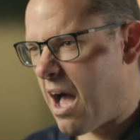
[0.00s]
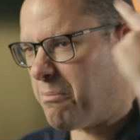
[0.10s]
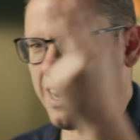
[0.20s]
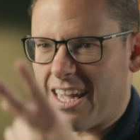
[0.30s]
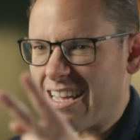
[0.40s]

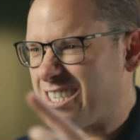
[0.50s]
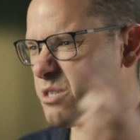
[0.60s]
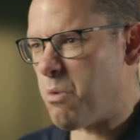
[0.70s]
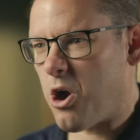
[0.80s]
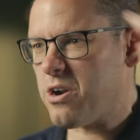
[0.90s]
I'm going to get
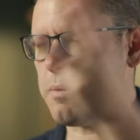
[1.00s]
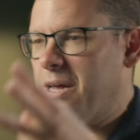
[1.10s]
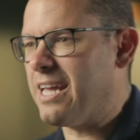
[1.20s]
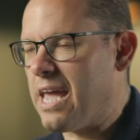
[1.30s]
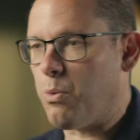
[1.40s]
smart. I'm
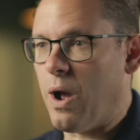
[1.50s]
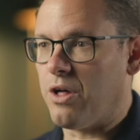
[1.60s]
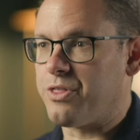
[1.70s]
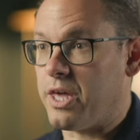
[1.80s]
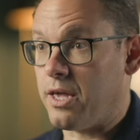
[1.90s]
going to get
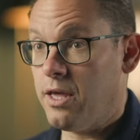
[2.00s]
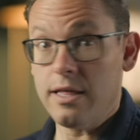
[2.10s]
wealthy.